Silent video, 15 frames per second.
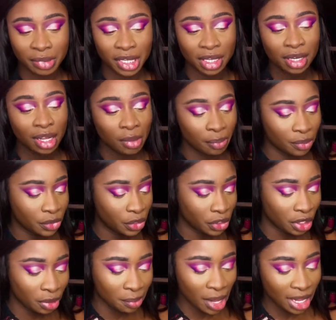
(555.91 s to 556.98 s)
Get up, do
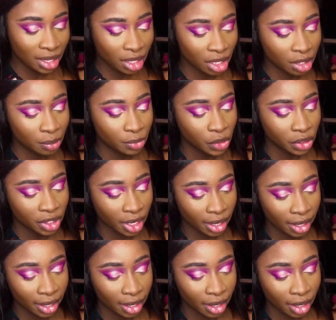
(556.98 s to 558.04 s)
your makeup, do your
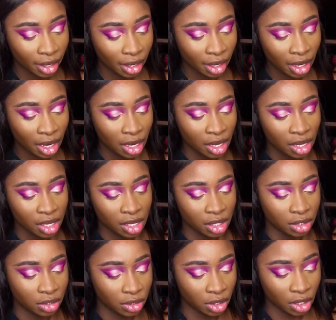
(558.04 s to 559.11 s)
hair,
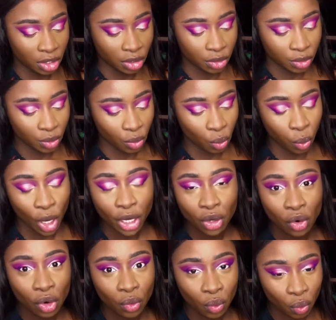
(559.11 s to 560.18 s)
you know, work
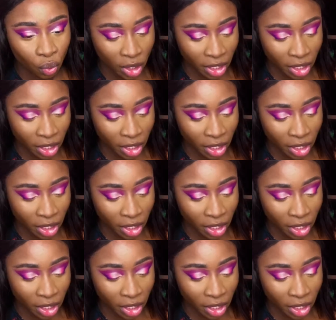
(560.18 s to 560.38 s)
on